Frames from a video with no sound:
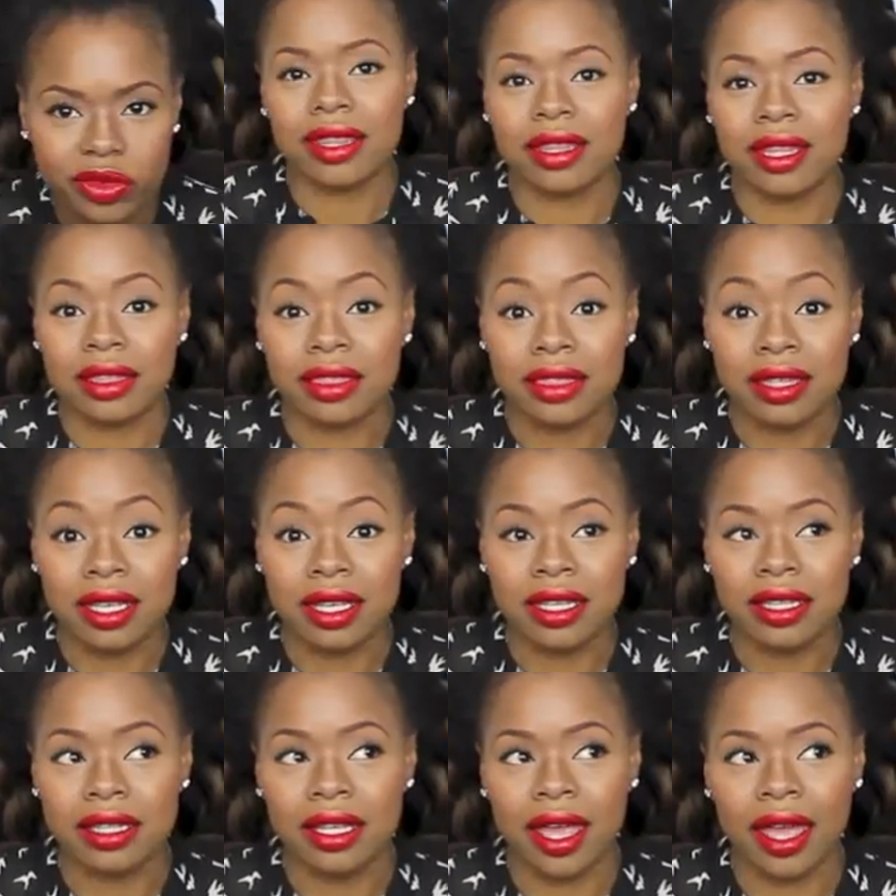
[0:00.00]
The
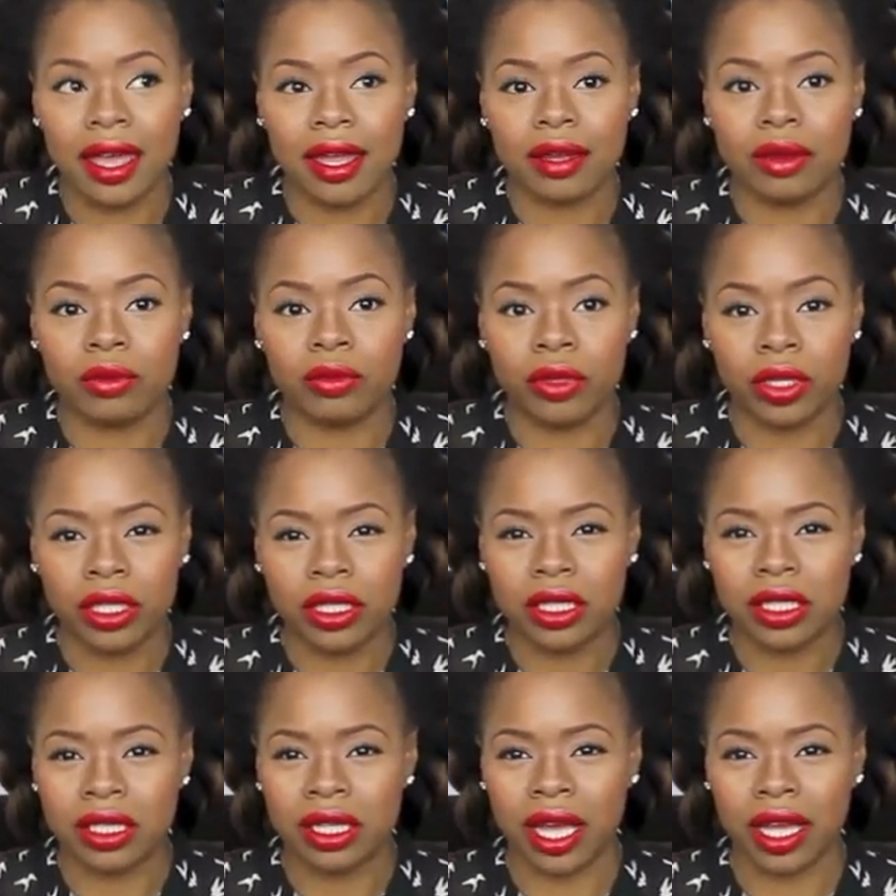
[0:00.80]
thing that
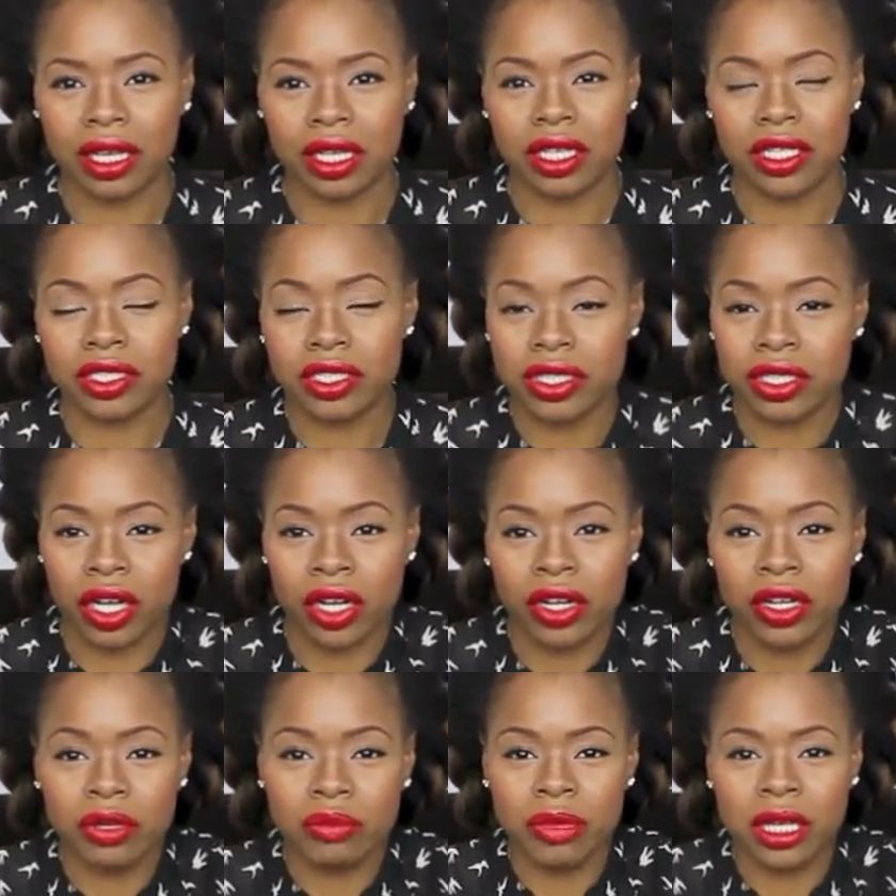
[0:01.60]
really like
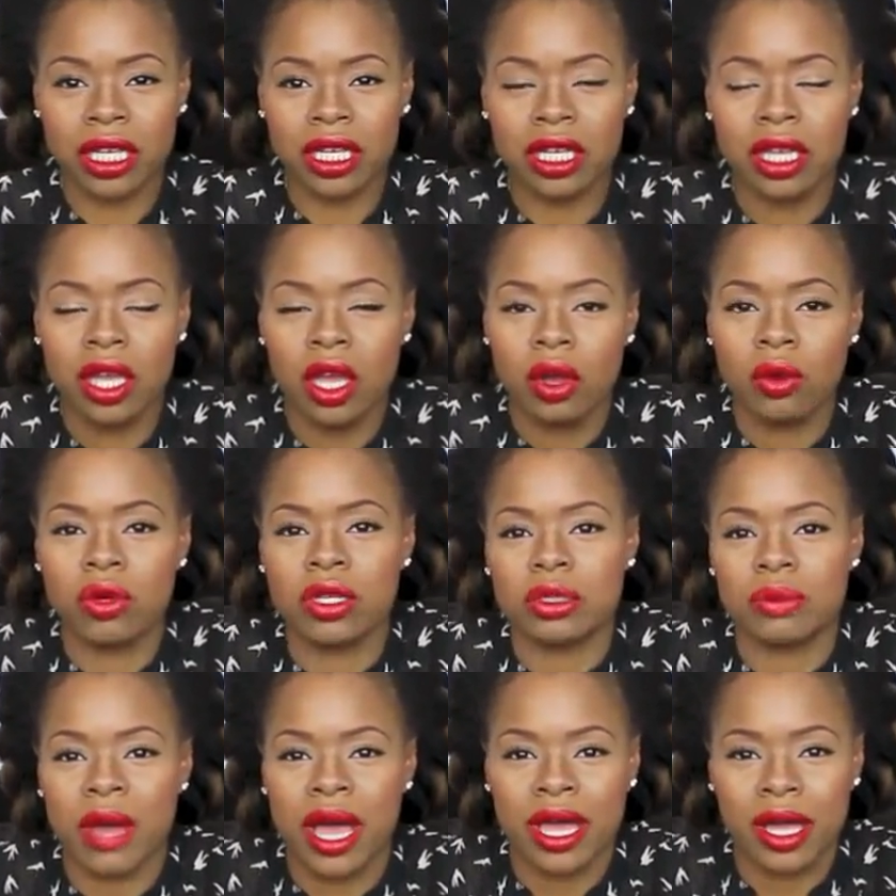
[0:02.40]
concerned me
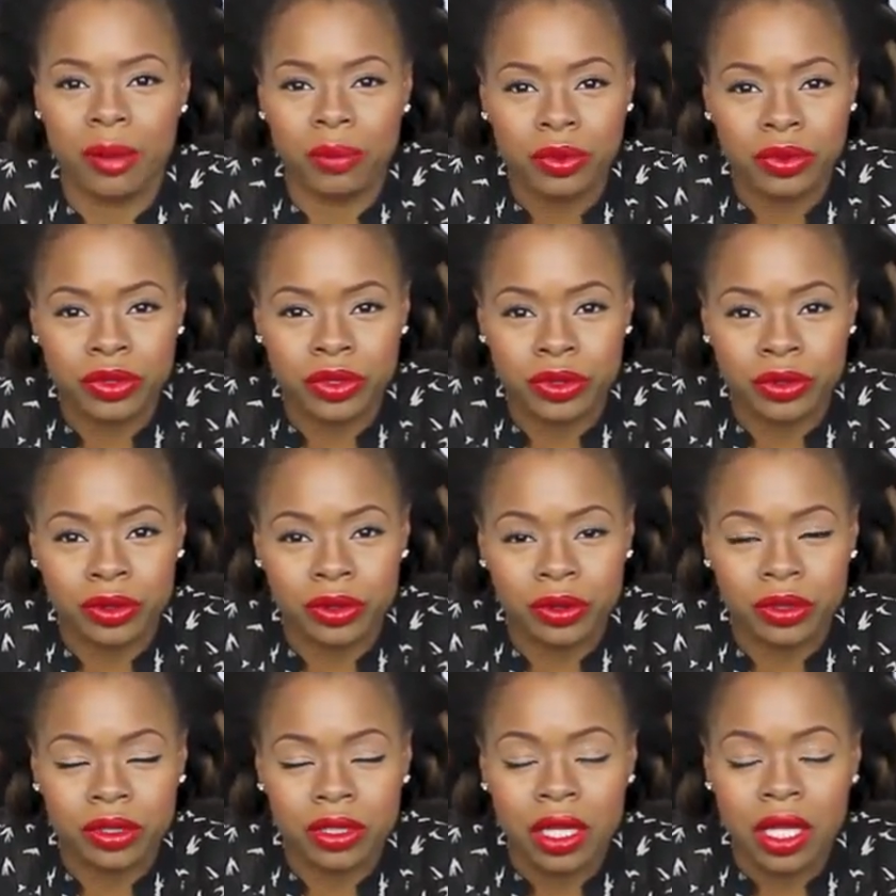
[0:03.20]
was my
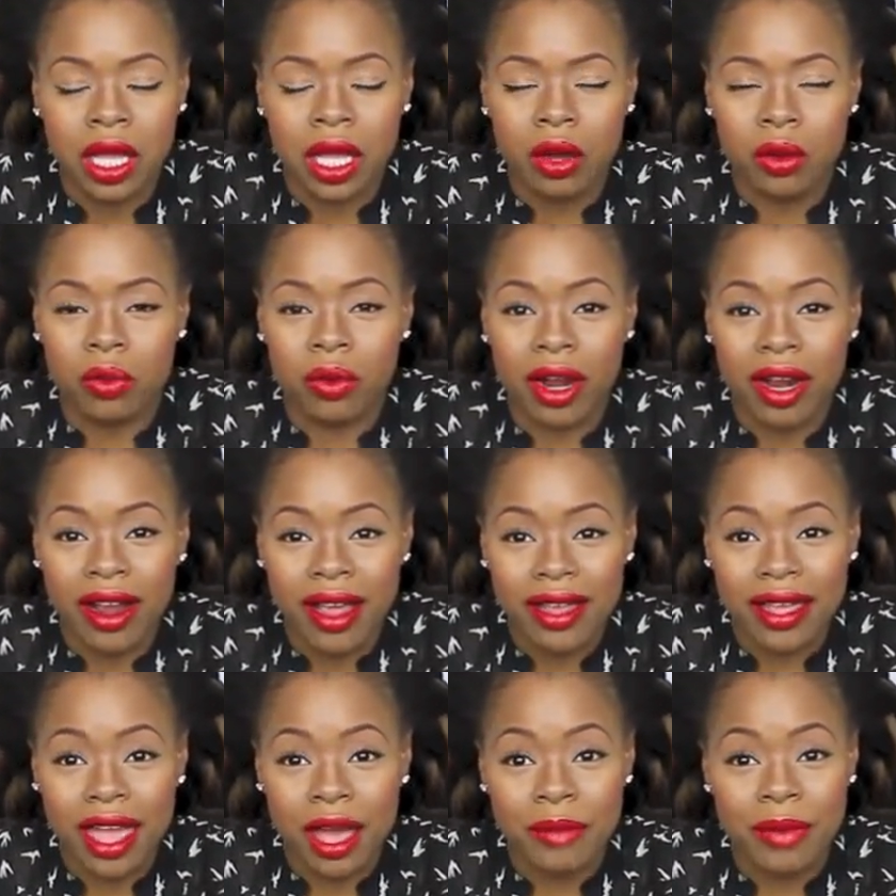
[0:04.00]
epidural. Where
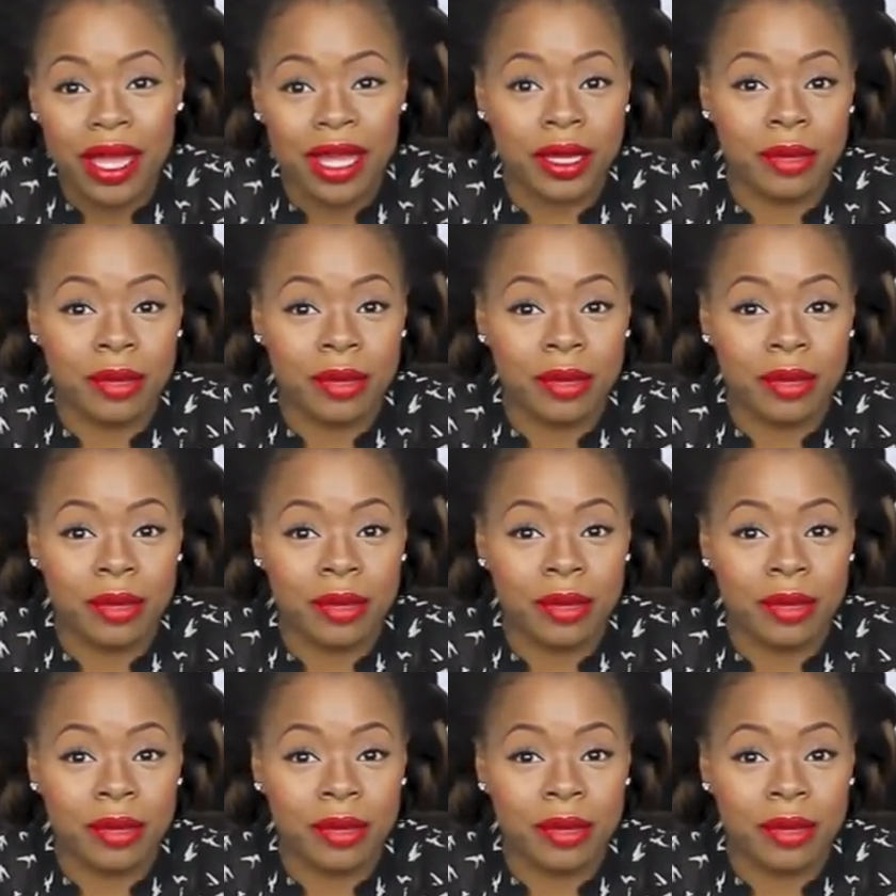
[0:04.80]
I got my